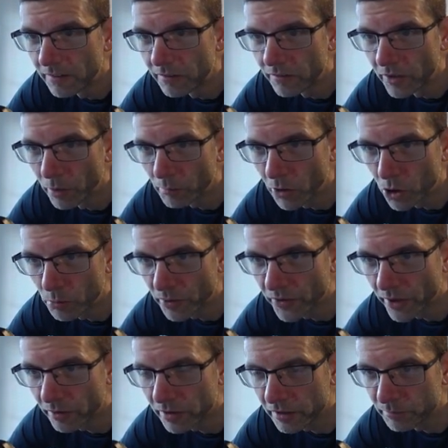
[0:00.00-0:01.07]
Now I'm hoping that
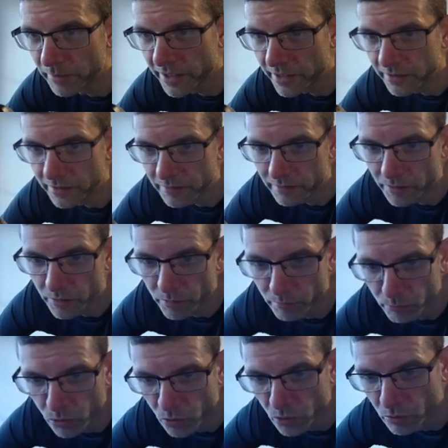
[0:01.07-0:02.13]
will give me
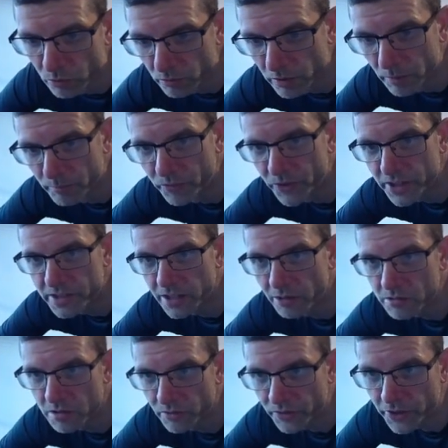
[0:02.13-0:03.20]
more um, details
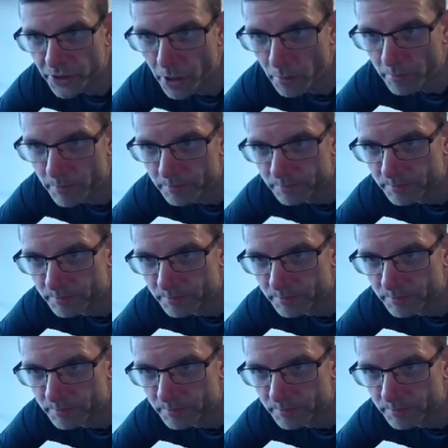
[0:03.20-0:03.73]
on the um,